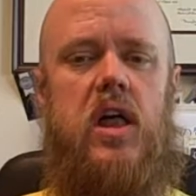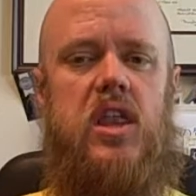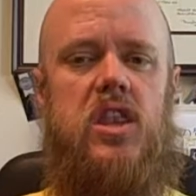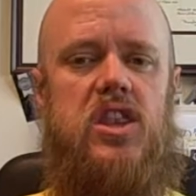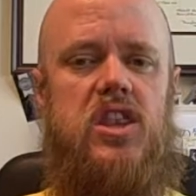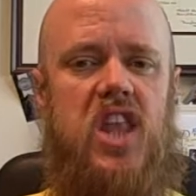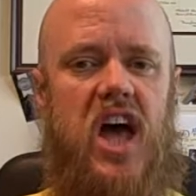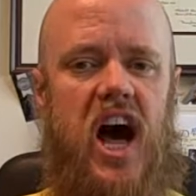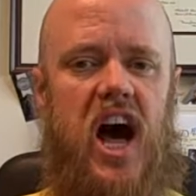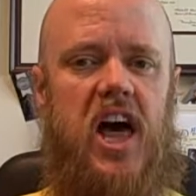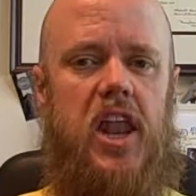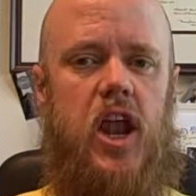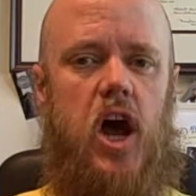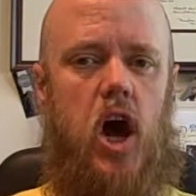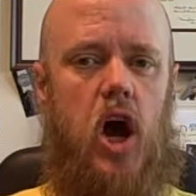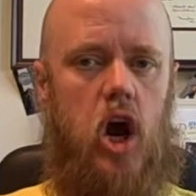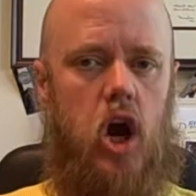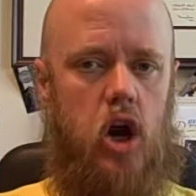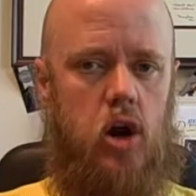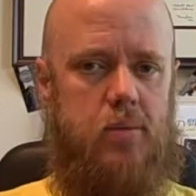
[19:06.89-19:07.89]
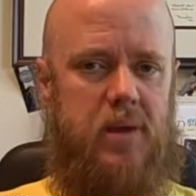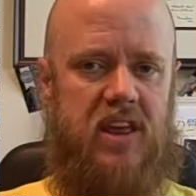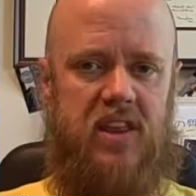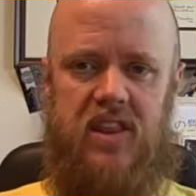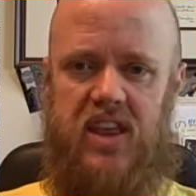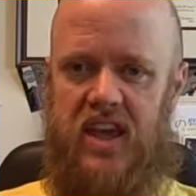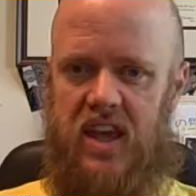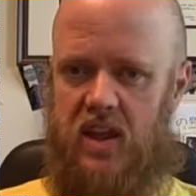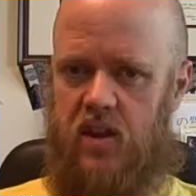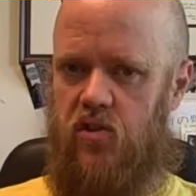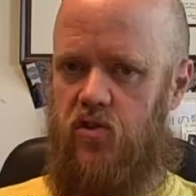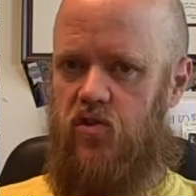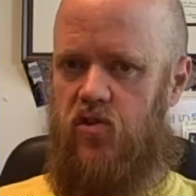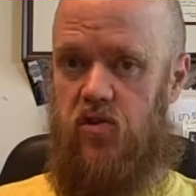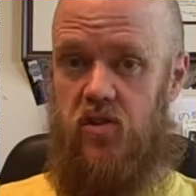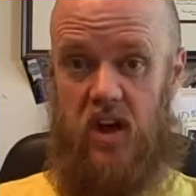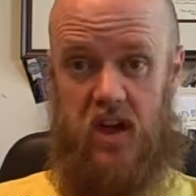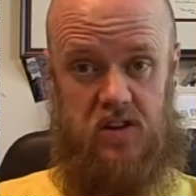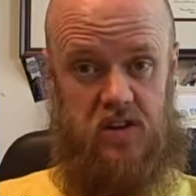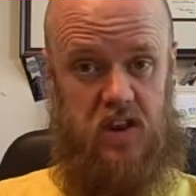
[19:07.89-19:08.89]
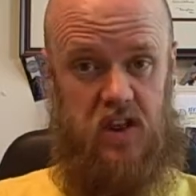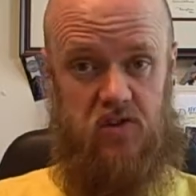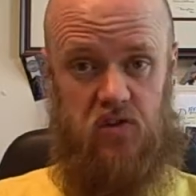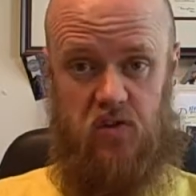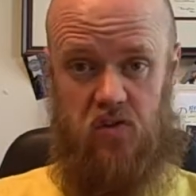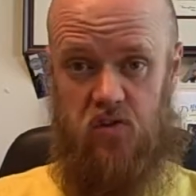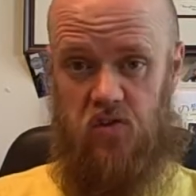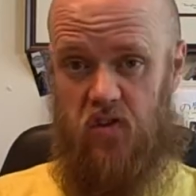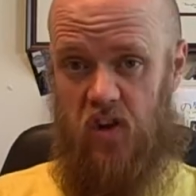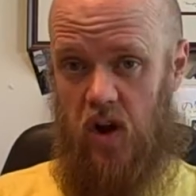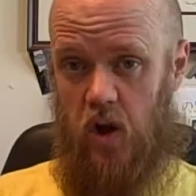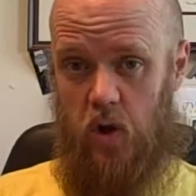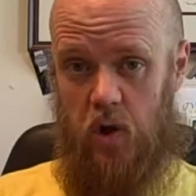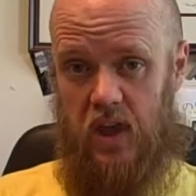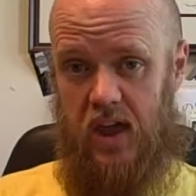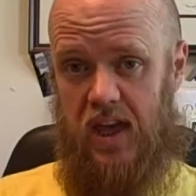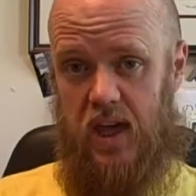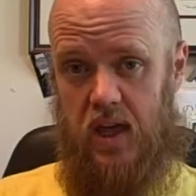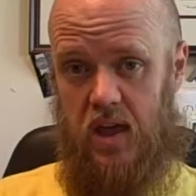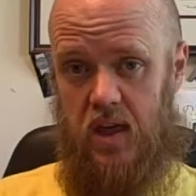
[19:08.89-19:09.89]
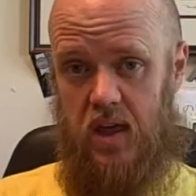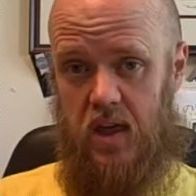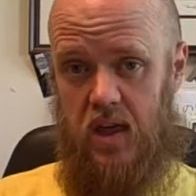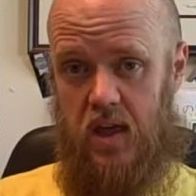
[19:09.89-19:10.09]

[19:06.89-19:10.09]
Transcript: not harming the innocent unnecessarily,